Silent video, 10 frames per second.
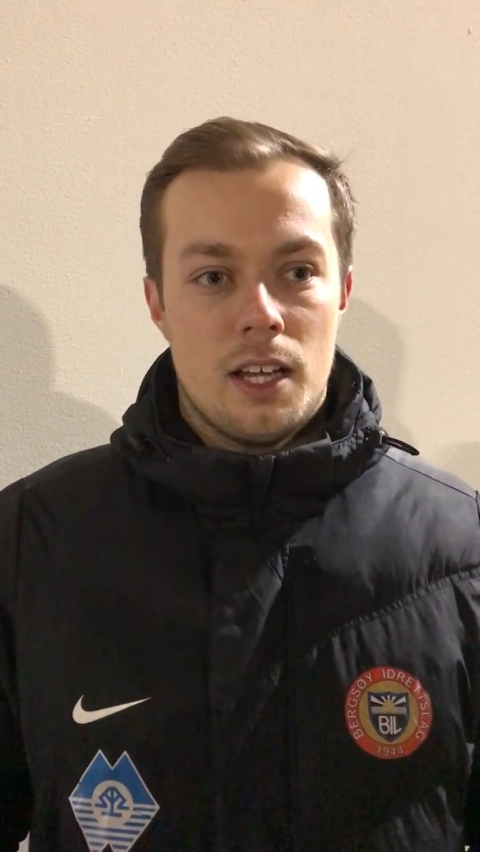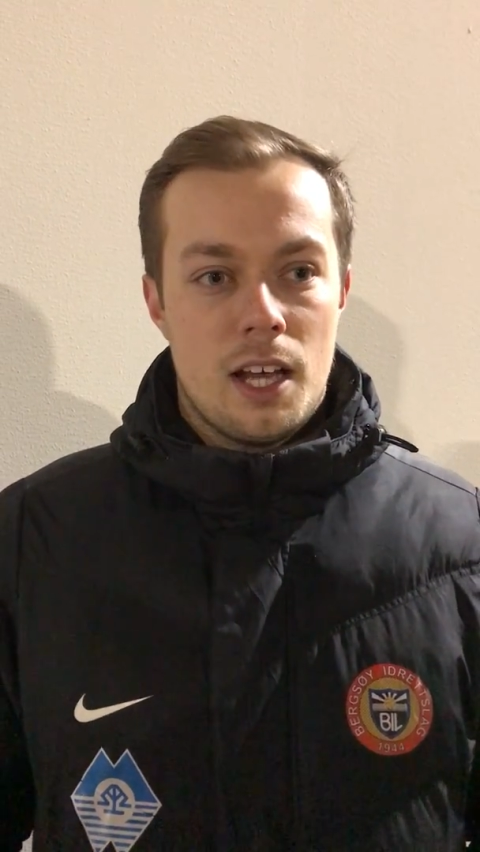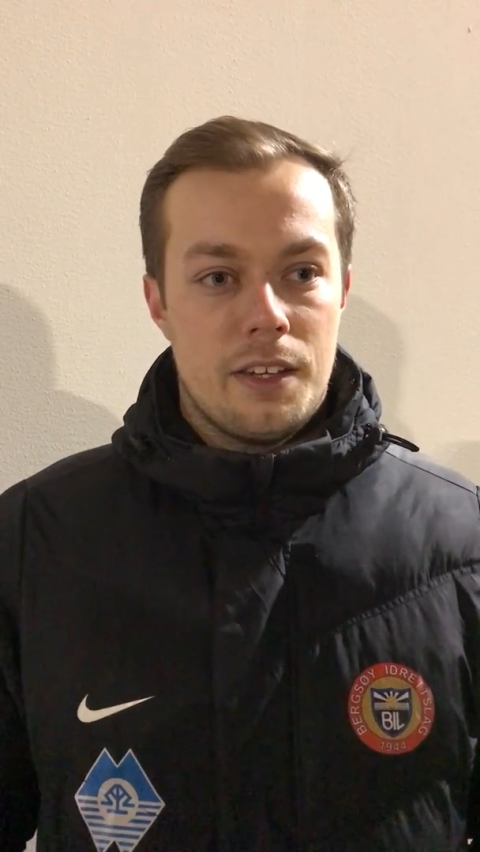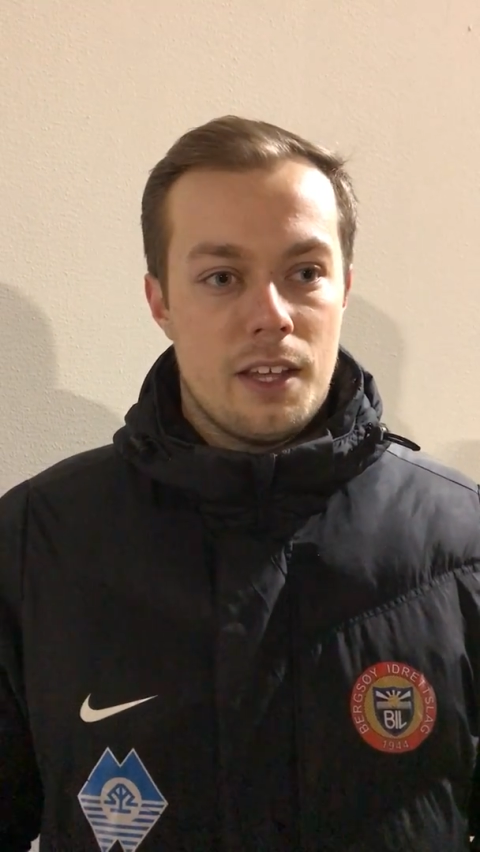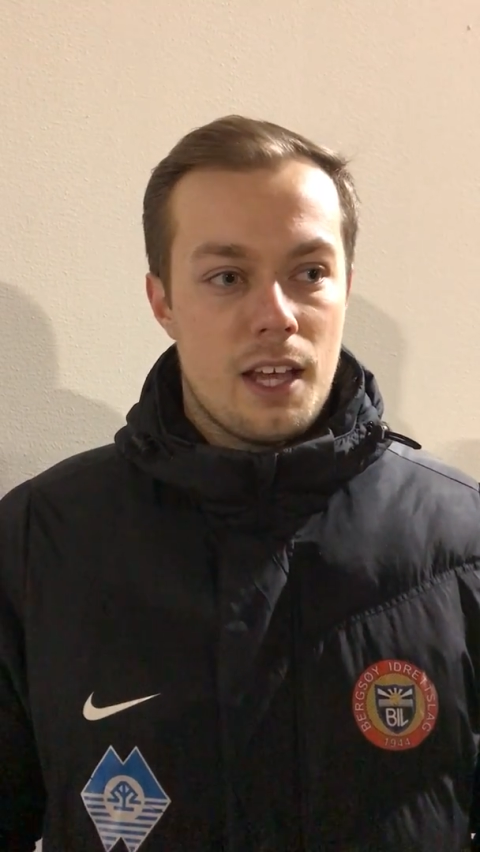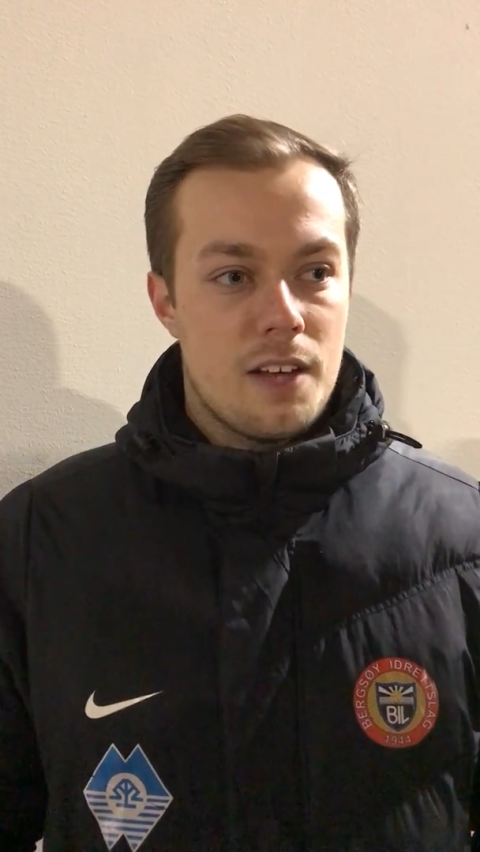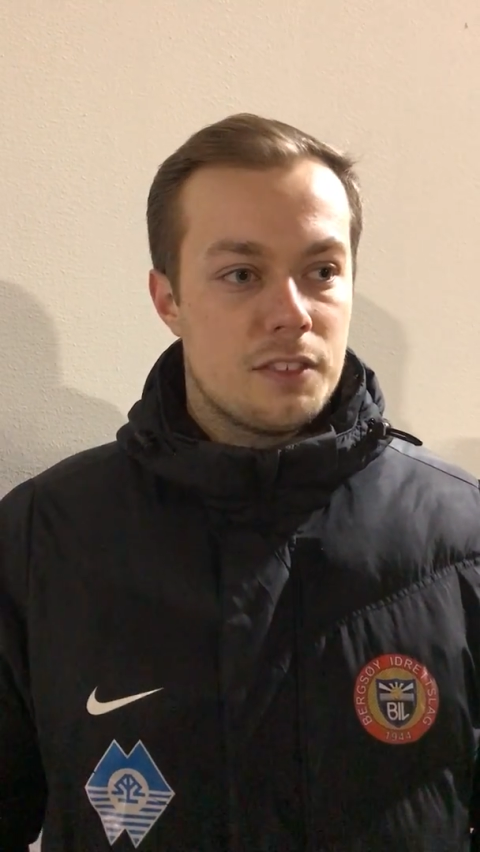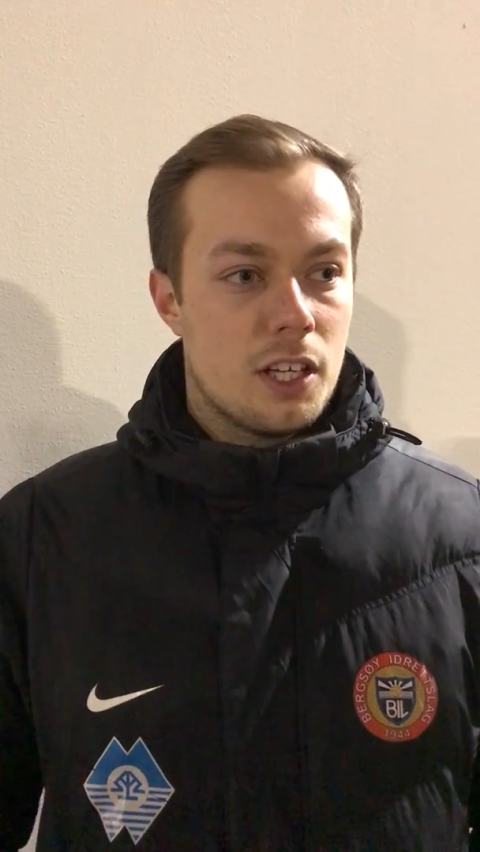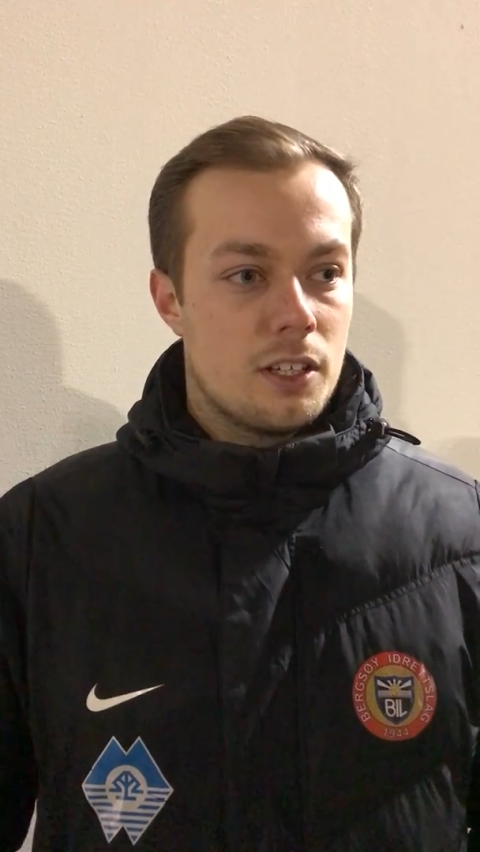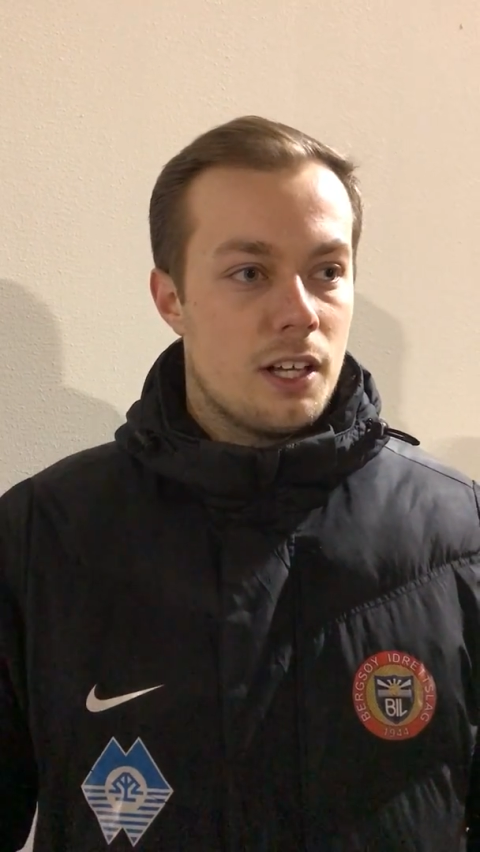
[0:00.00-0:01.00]
and they have
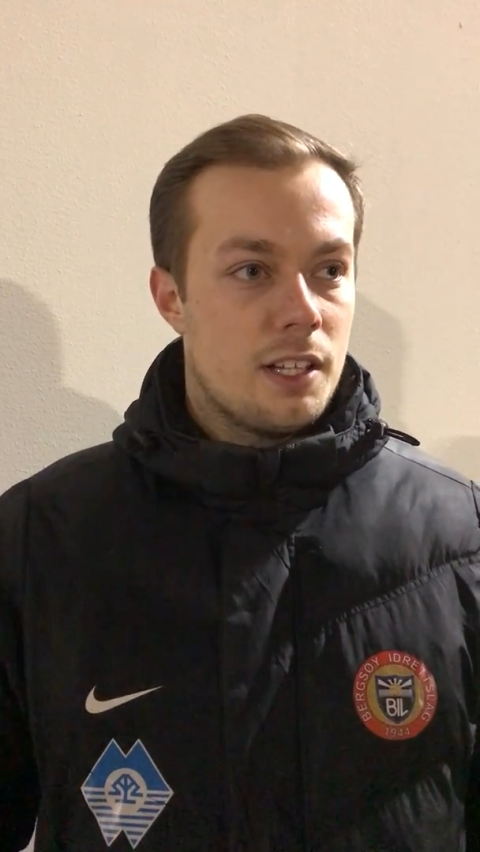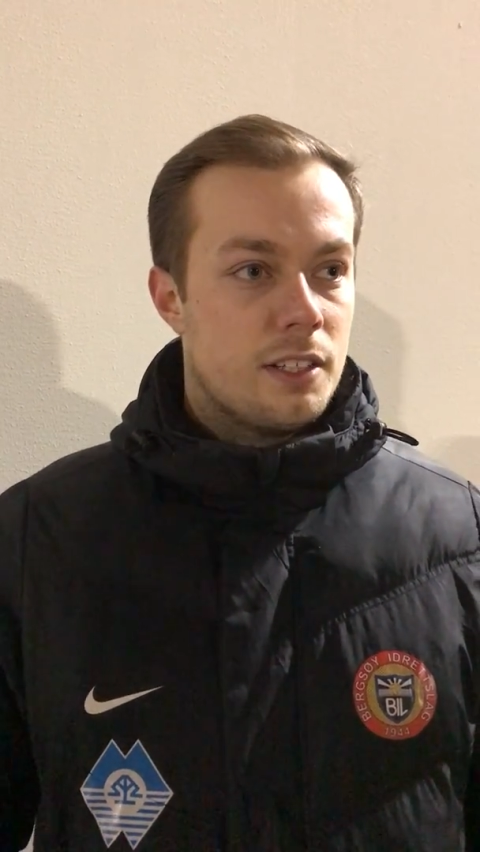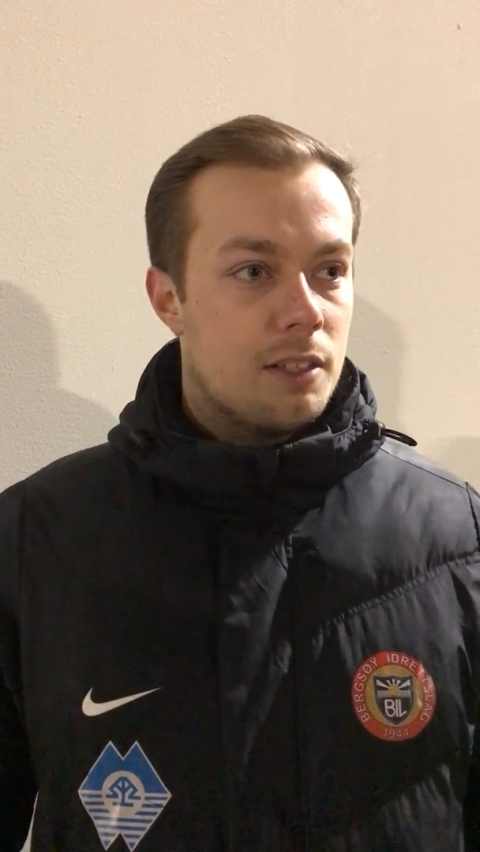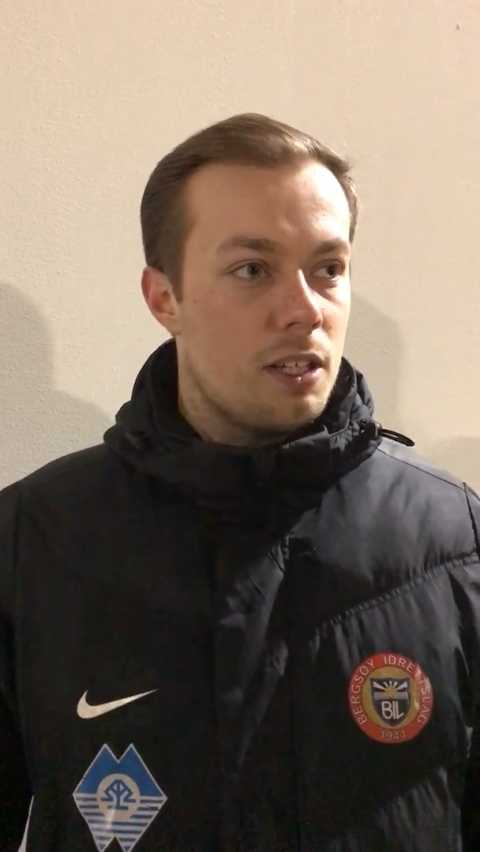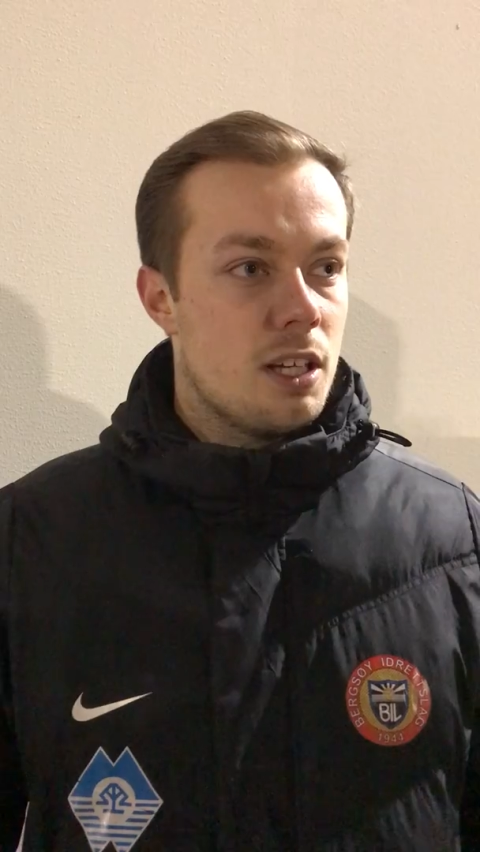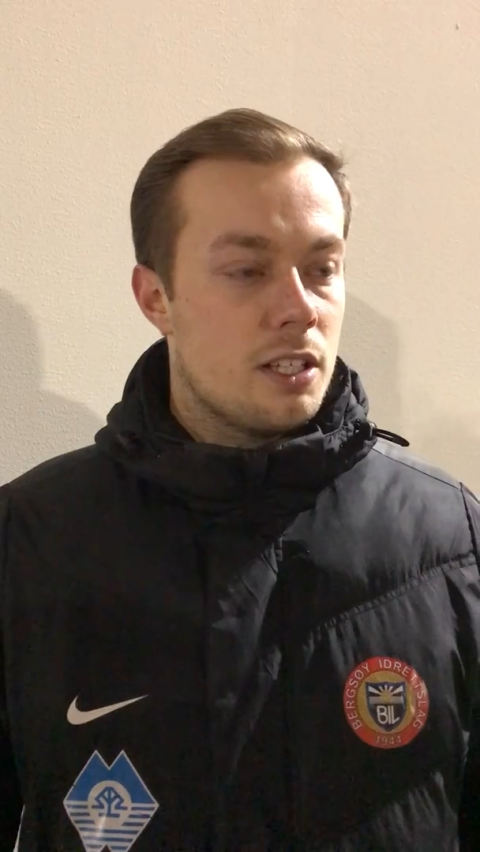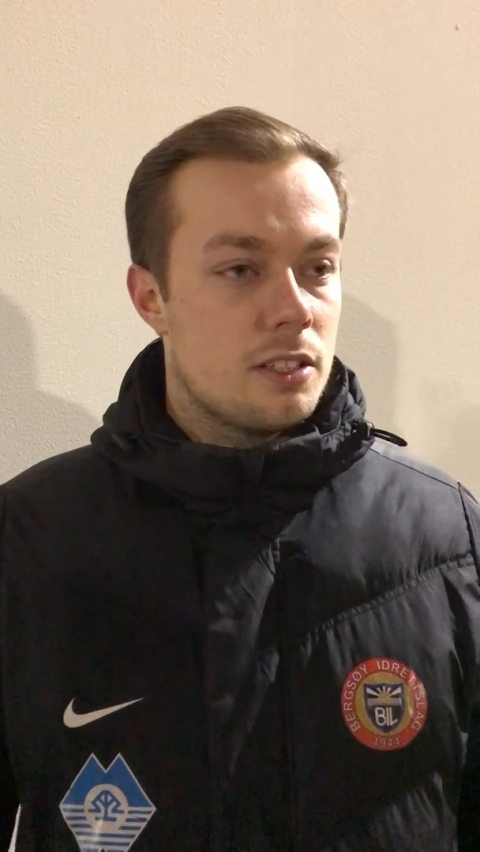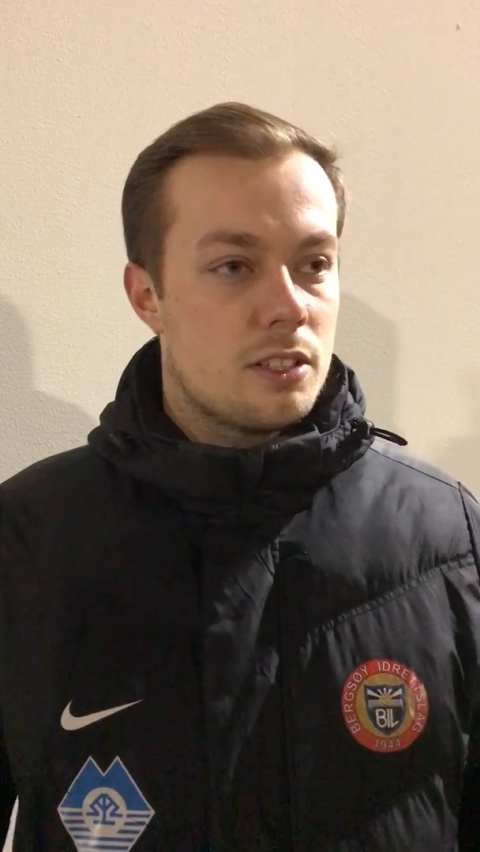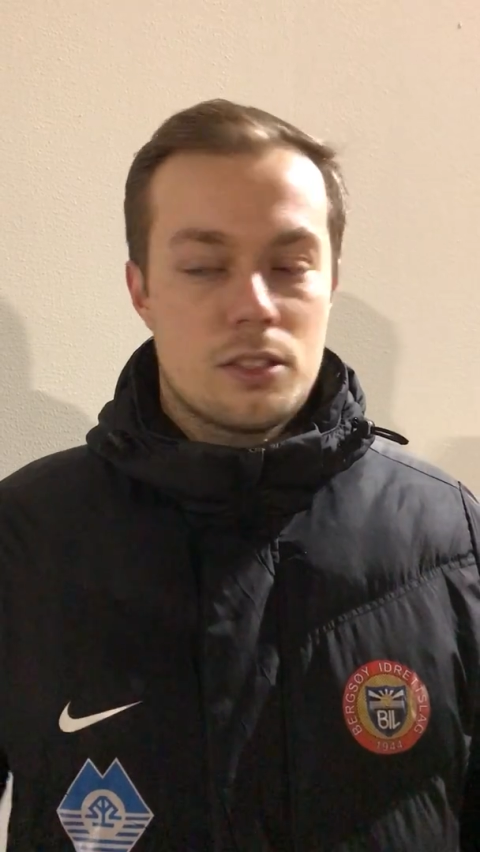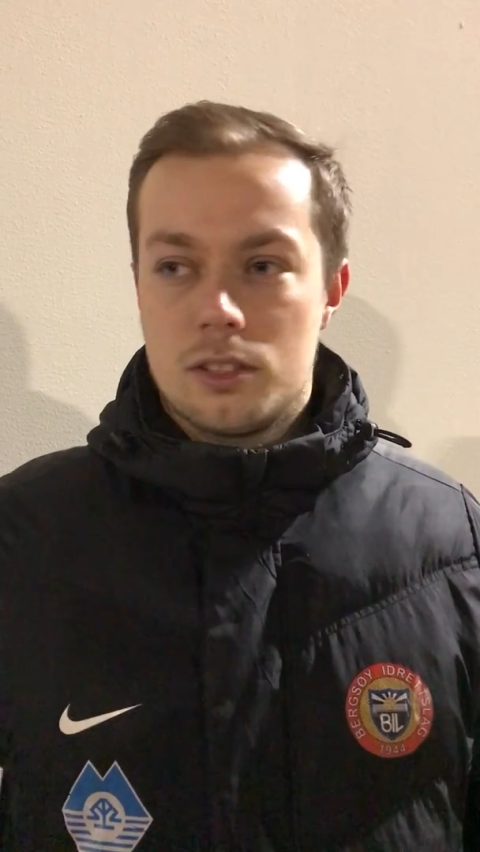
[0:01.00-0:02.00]
done, and it's